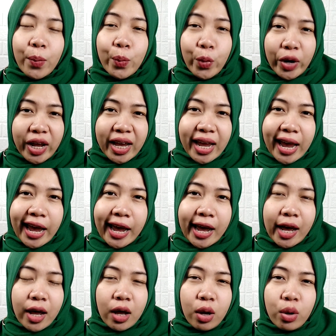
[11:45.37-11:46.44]

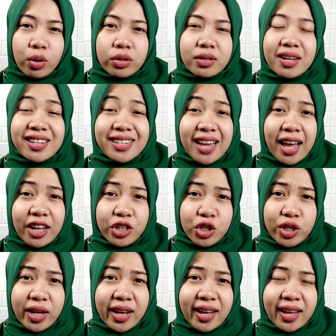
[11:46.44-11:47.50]
Breakout,
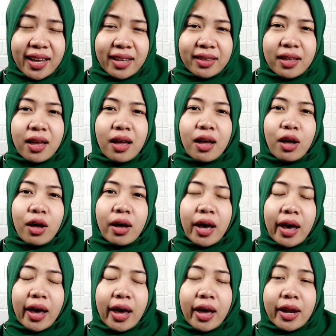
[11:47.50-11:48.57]
Dahsyat,
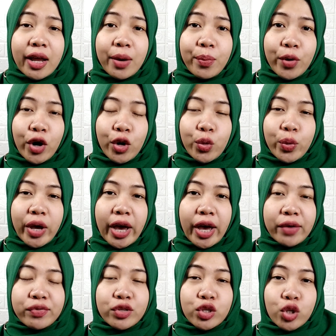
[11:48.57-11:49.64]
and abroad we
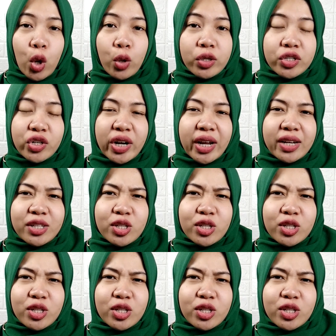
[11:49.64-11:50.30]
have Soul Train.